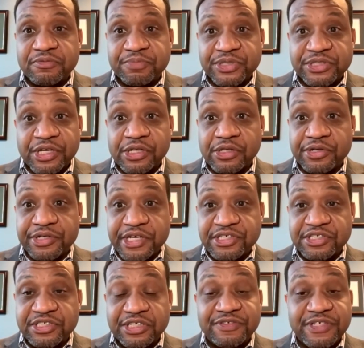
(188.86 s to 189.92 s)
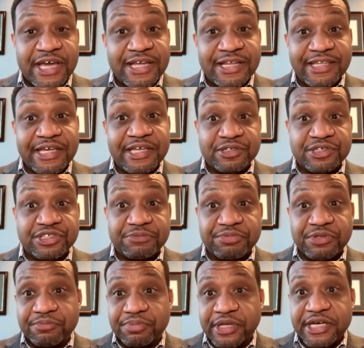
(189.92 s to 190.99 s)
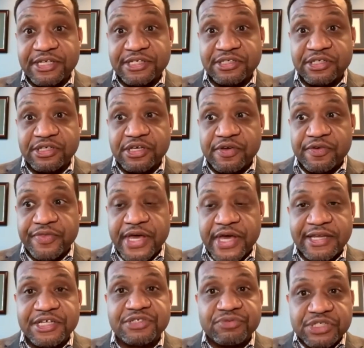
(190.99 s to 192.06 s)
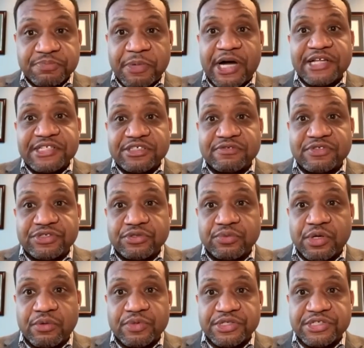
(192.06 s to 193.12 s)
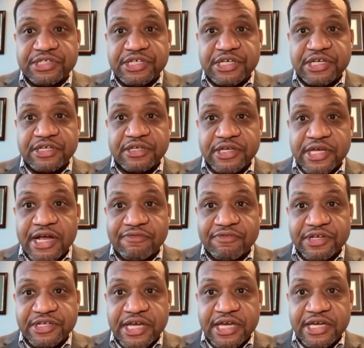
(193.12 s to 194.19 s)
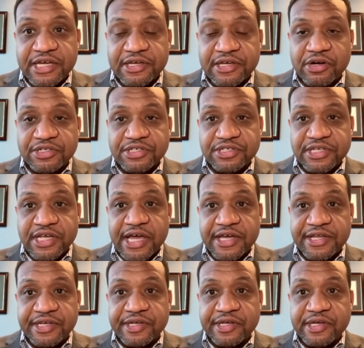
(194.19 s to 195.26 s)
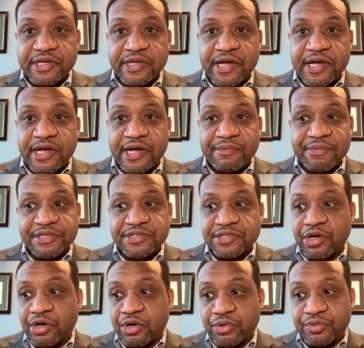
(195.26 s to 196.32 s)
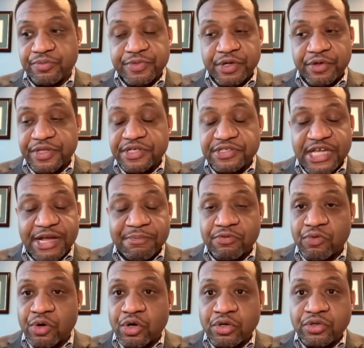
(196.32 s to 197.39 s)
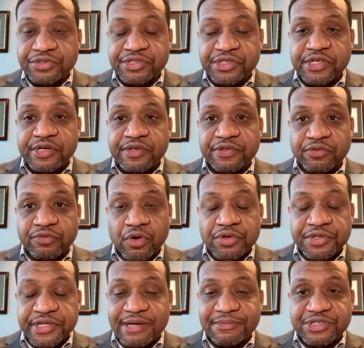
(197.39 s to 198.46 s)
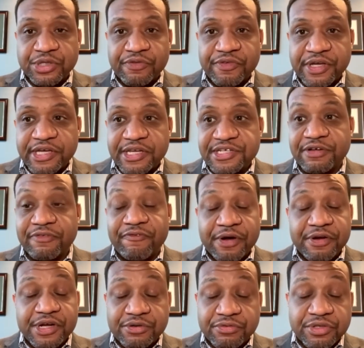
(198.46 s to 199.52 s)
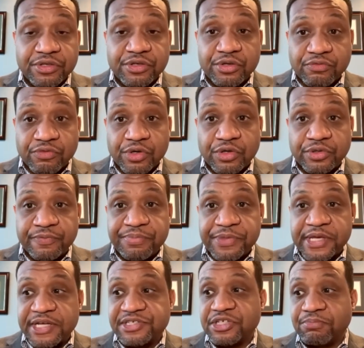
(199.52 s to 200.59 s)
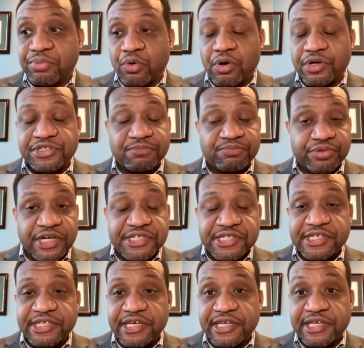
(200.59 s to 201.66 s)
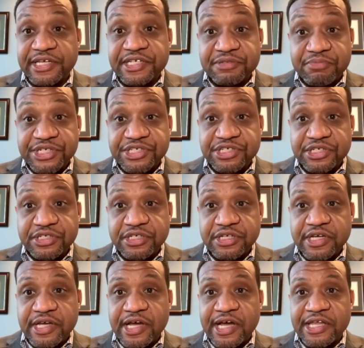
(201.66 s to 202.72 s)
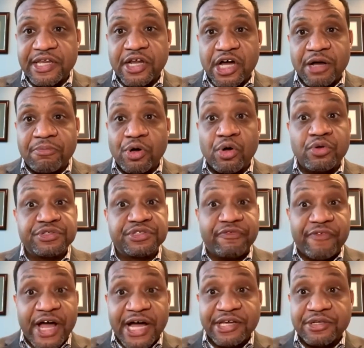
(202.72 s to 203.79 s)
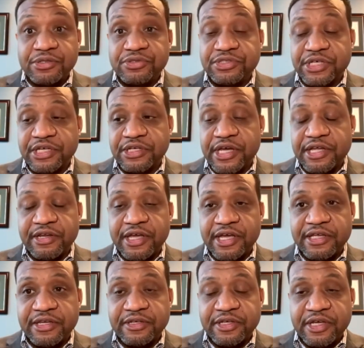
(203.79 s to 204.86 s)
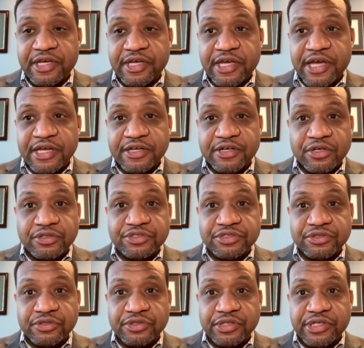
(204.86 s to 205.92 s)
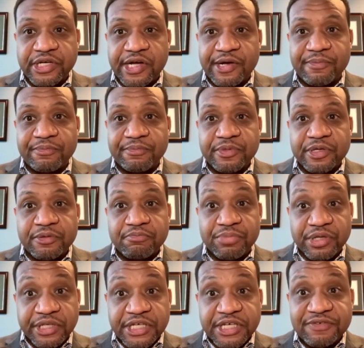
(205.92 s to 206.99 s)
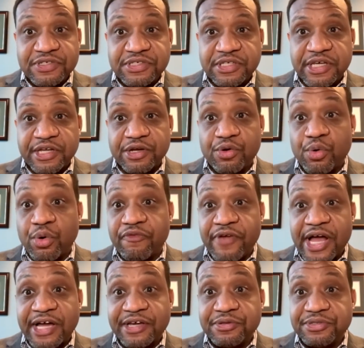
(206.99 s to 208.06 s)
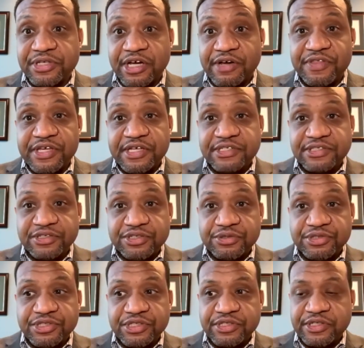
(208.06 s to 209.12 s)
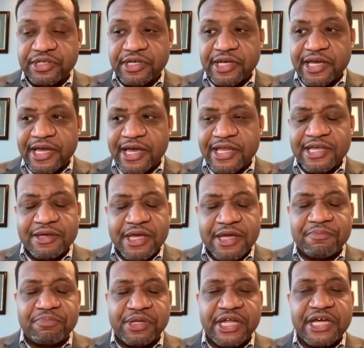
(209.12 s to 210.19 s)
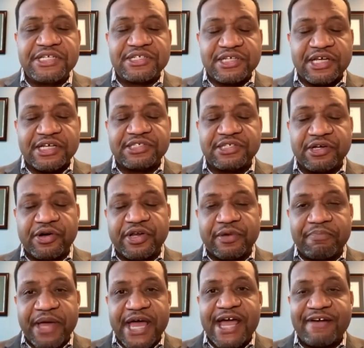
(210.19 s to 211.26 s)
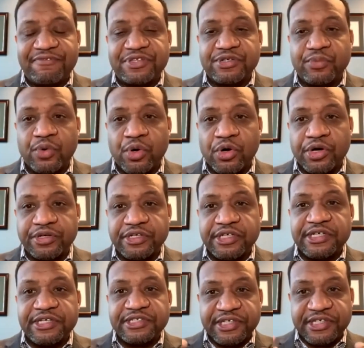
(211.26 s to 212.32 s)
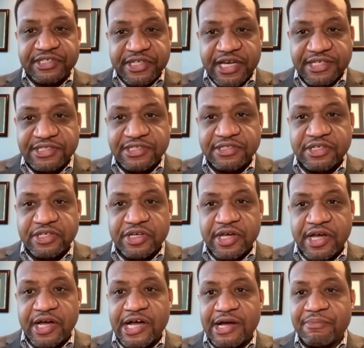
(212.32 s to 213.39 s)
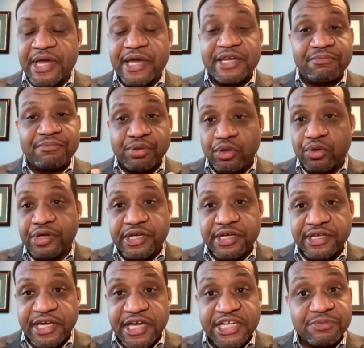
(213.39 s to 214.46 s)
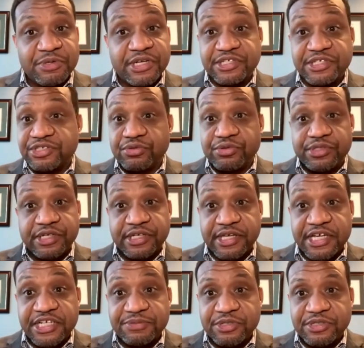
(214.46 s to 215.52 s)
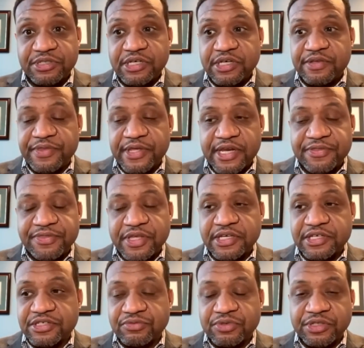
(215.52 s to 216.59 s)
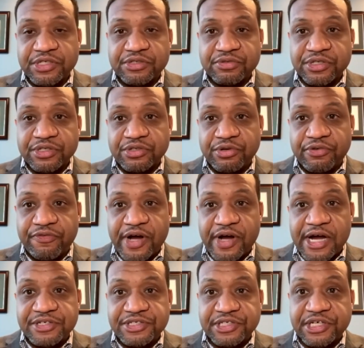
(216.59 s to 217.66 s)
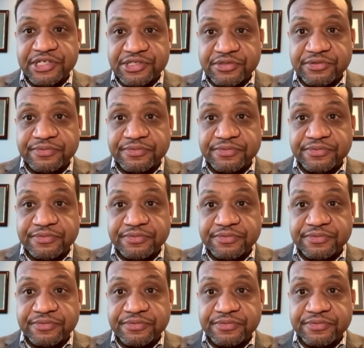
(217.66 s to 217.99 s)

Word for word: particular initiatives and leadership in place that is responsive to what we're seeing every day in our society. Um, and so, you know, these type of roles, the role that I'm serving in is a very critical role. It supports the president and his mission. Uh, it upholds the values and and and and cultural um, beliefs and core values of the institution. And it, it places us on a path toward success um, and employee engagement and student engagement that I think is really critical for higher education.